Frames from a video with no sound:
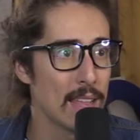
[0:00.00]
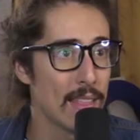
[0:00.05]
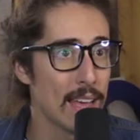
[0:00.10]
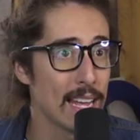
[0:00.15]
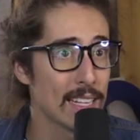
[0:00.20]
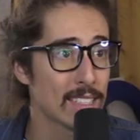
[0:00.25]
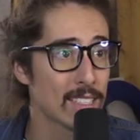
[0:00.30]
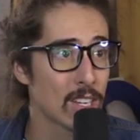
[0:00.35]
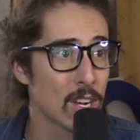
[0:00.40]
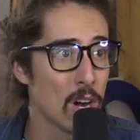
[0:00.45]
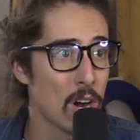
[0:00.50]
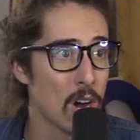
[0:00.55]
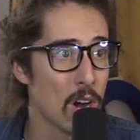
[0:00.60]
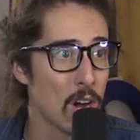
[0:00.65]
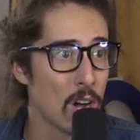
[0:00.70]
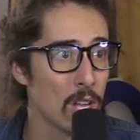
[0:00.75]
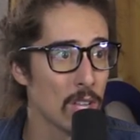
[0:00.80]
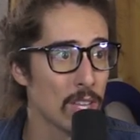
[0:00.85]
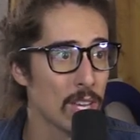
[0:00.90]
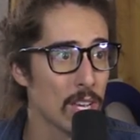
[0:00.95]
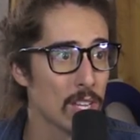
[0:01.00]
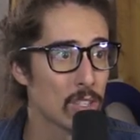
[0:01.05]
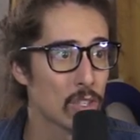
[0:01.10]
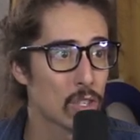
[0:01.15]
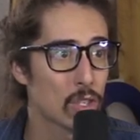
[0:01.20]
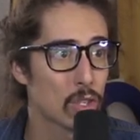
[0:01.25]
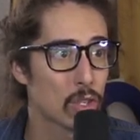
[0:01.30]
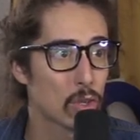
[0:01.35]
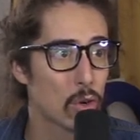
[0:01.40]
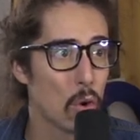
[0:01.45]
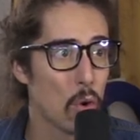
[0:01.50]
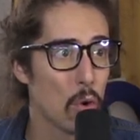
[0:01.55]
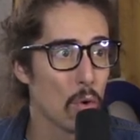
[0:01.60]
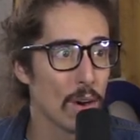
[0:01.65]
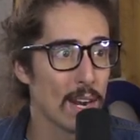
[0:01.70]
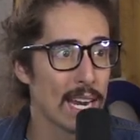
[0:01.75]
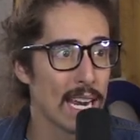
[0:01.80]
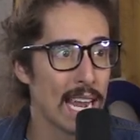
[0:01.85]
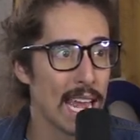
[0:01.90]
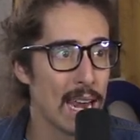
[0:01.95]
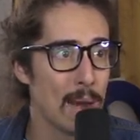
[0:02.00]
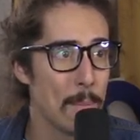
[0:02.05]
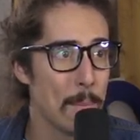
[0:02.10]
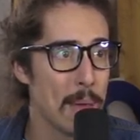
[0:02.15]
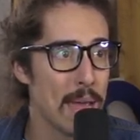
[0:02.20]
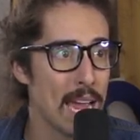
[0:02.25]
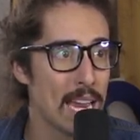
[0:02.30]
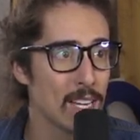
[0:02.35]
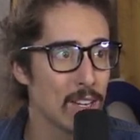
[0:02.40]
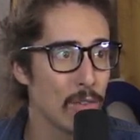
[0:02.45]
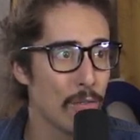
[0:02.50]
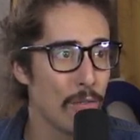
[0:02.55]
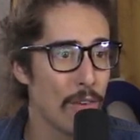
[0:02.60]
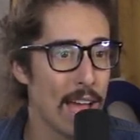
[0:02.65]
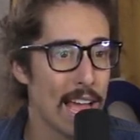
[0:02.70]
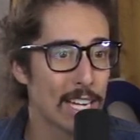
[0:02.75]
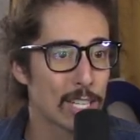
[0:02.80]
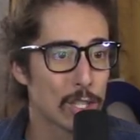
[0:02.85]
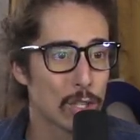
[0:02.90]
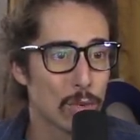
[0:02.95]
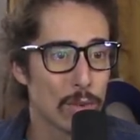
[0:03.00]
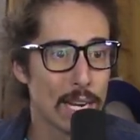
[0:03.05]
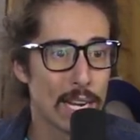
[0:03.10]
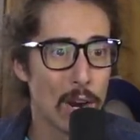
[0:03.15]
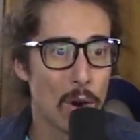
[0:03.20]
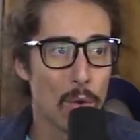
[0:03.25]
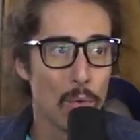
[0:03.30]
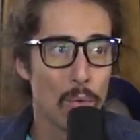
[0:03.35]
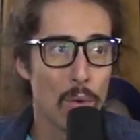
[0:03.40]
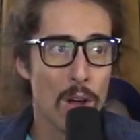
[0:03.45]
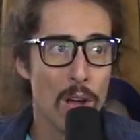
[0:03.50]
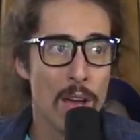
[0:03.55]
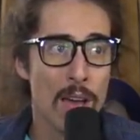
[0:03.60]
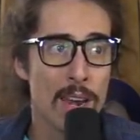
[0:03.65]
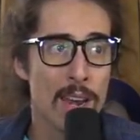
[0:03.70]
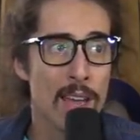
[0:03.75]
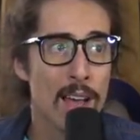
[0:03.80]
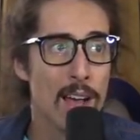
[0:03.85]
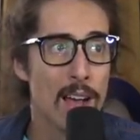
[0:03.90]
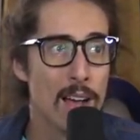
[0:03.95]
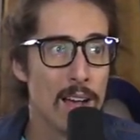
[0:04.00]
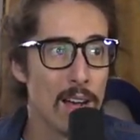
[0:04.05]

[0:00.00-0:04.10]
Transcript: That's called scoring and manufacturing a run.